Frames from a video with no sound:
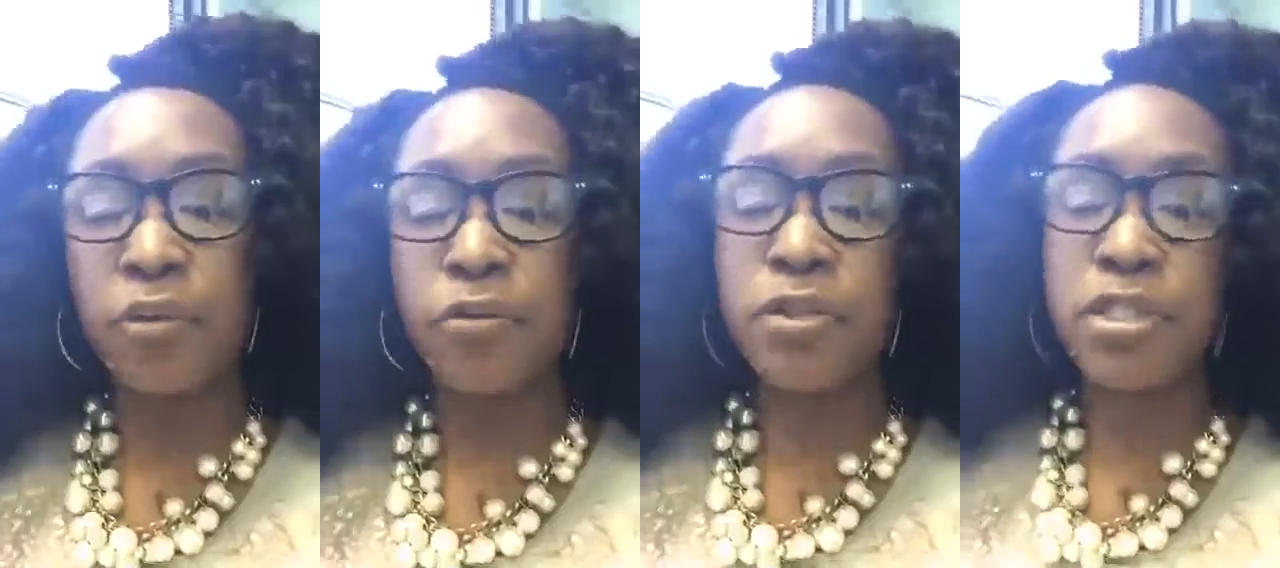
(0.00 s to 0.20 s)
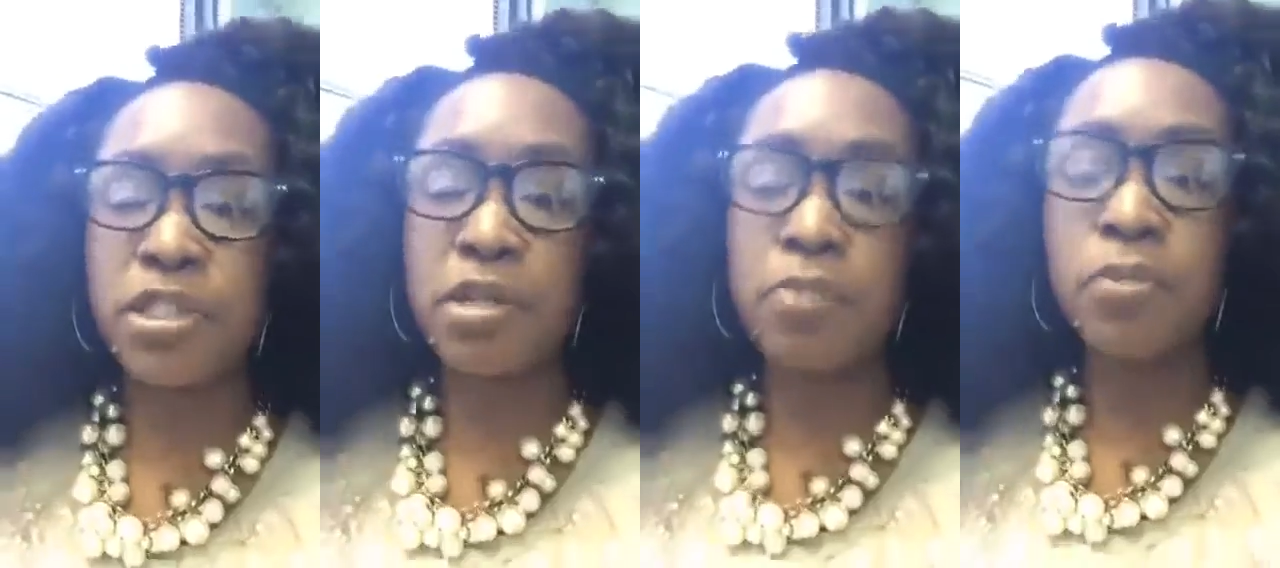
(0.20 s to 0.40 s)
and
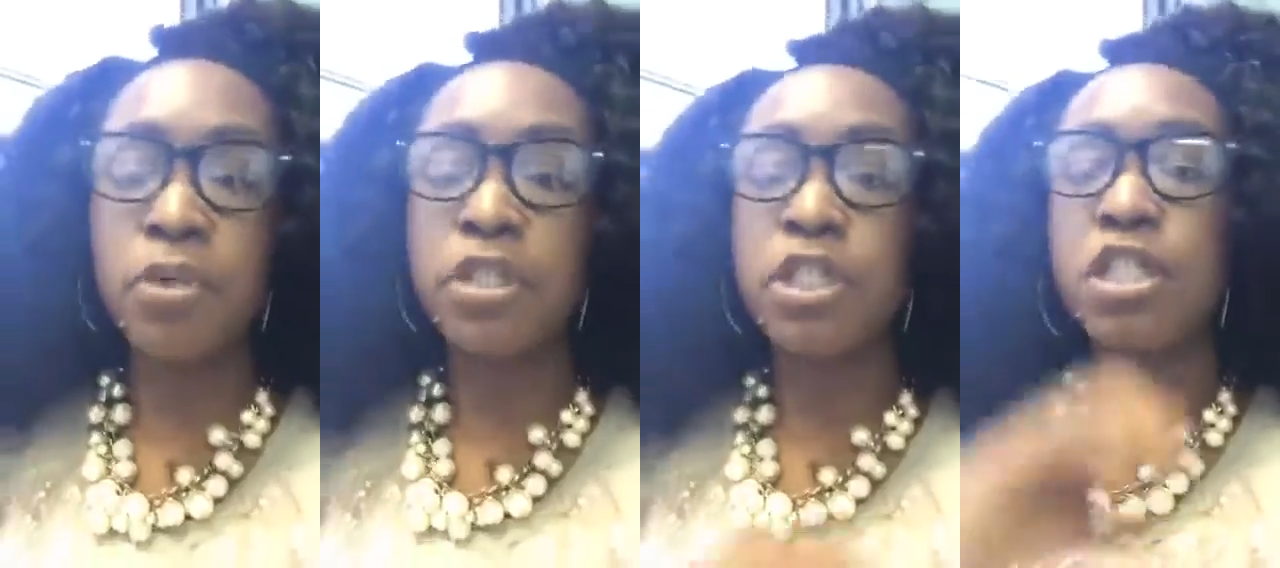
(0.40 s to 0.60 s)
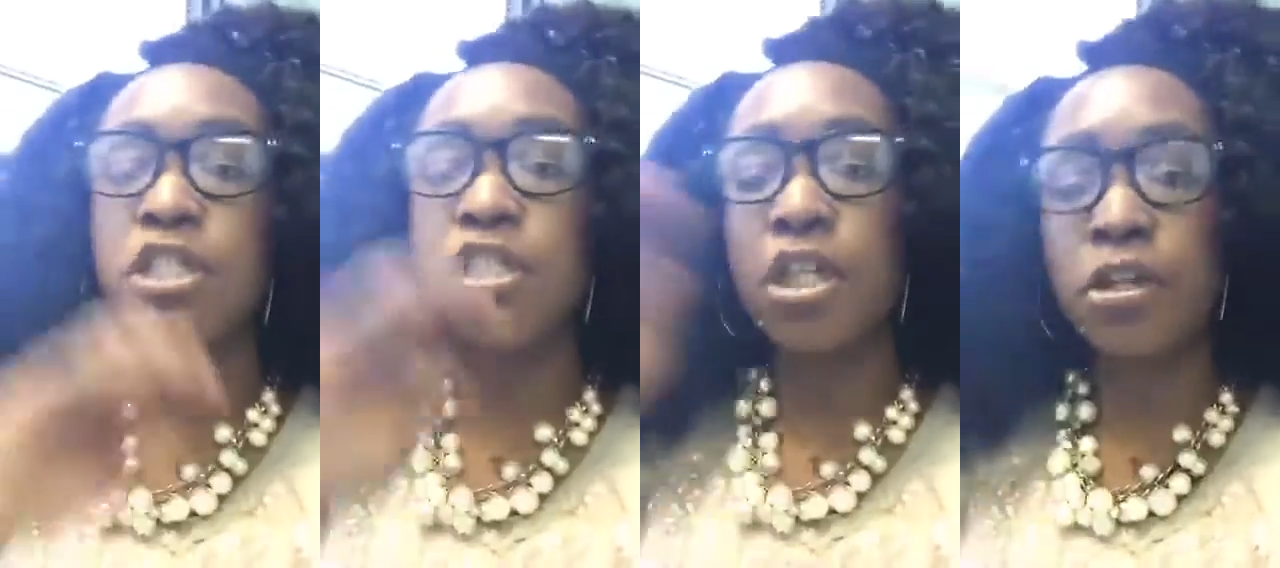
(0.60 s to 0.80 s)
when
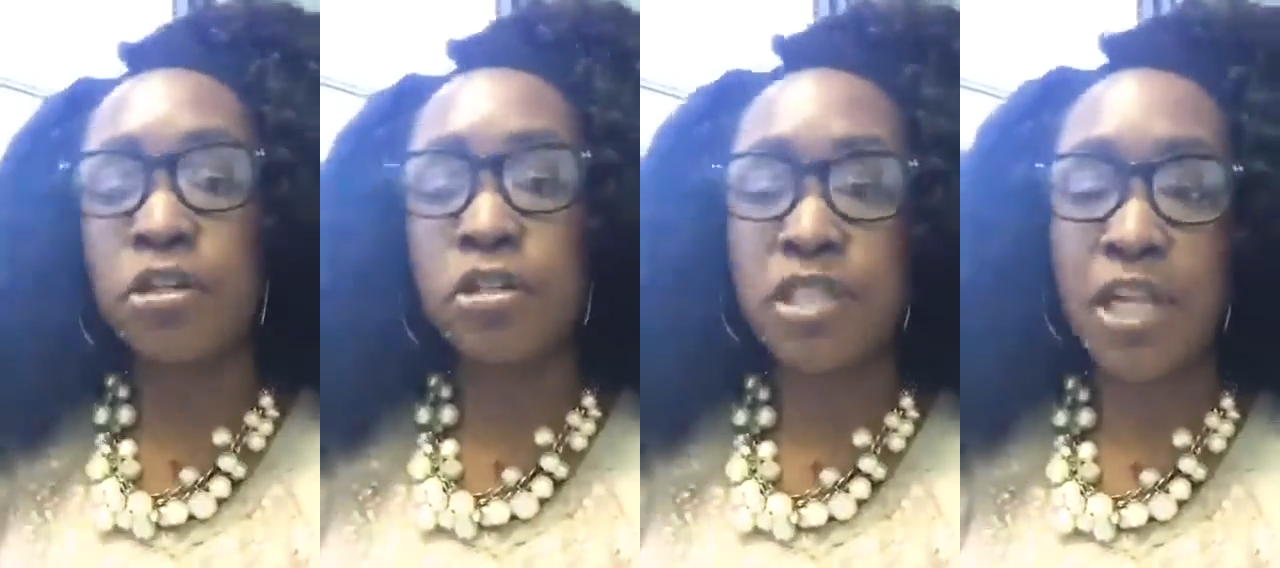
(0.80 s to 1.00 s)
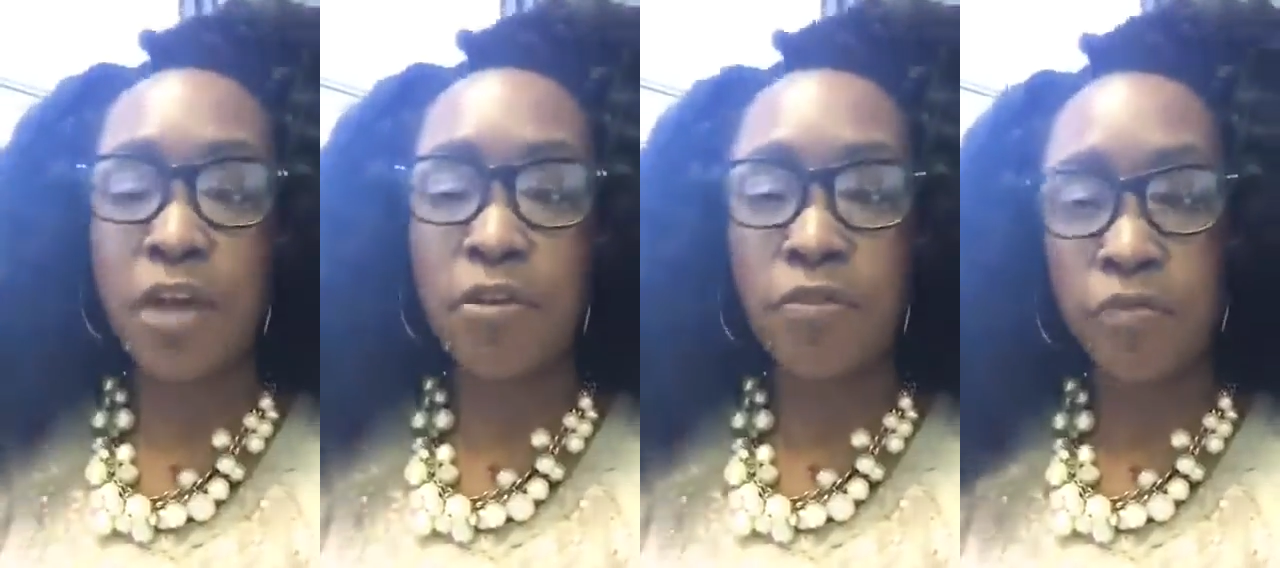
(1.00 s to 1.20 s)
someone
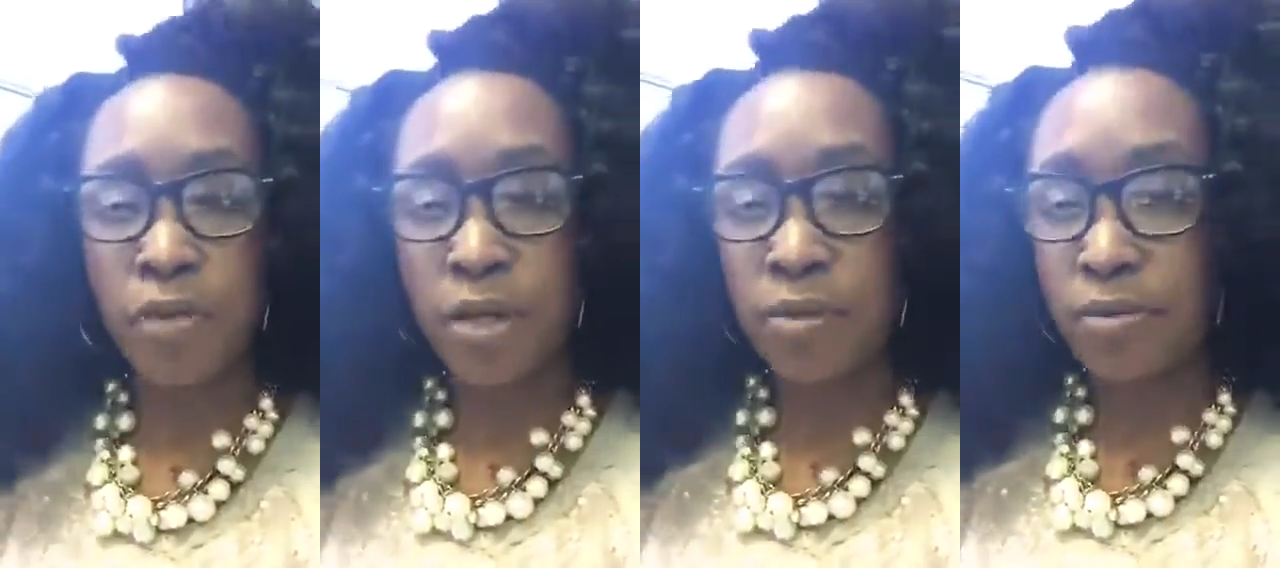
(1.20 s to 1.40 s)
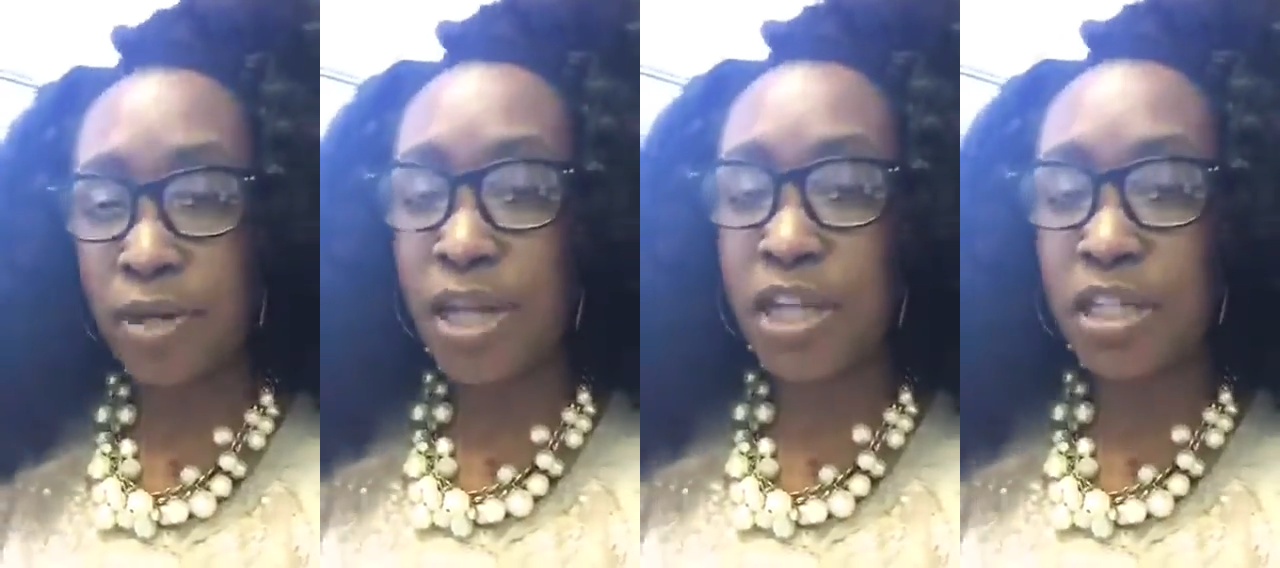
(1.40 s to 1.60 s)
shares that
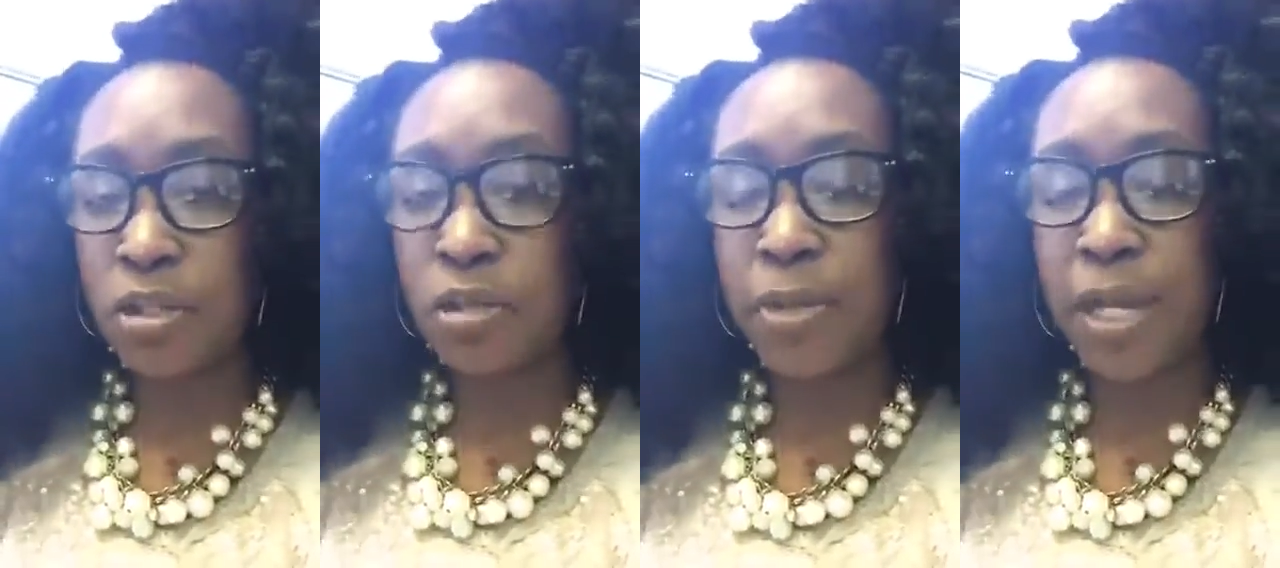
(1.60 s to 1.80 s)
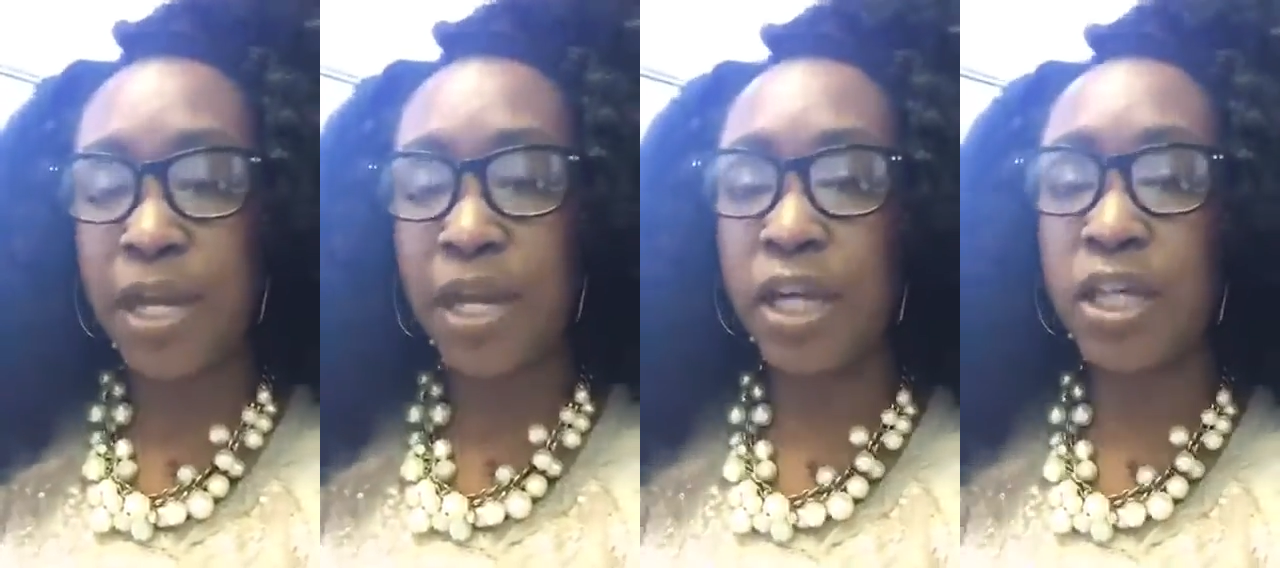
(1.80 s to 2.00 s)

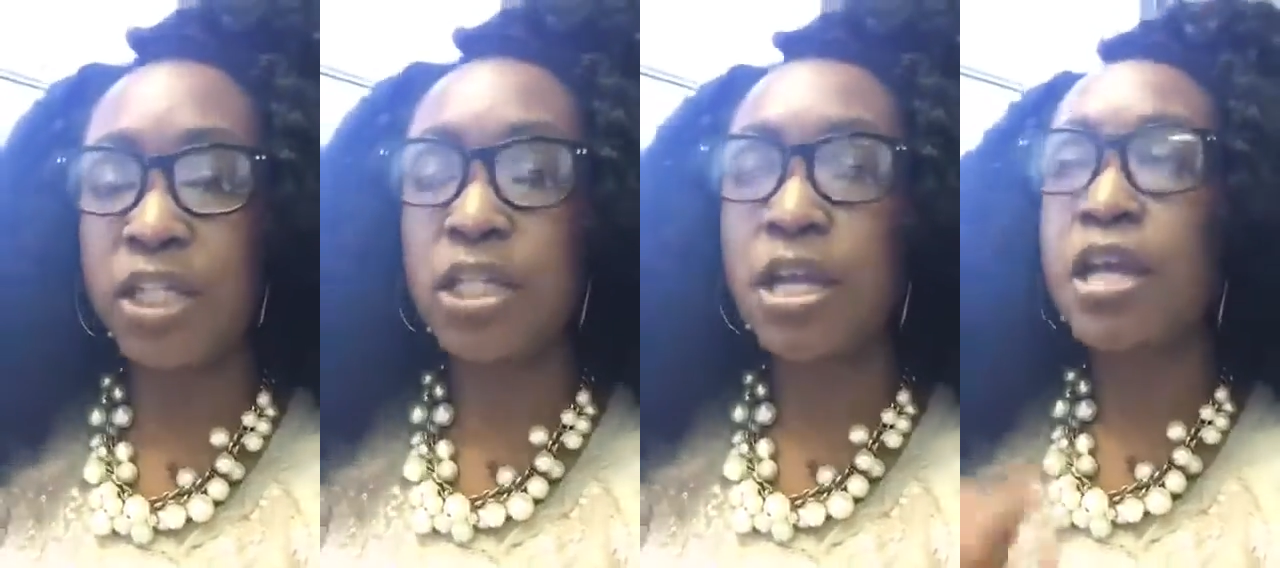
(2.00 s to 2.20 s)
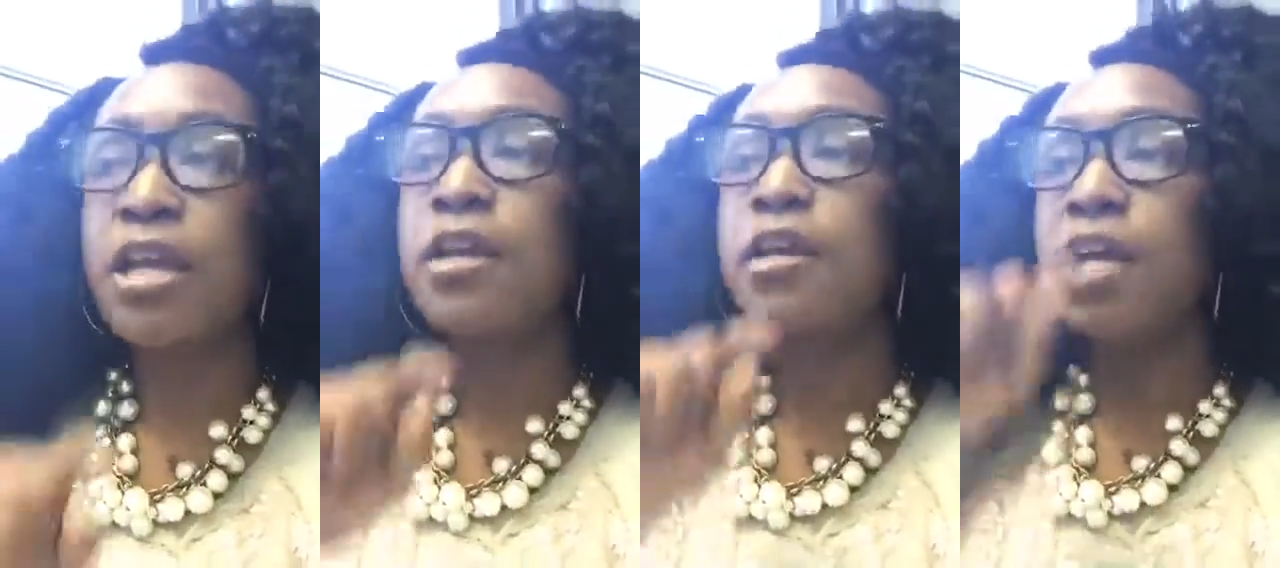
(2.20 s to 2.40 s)
fundraiser page,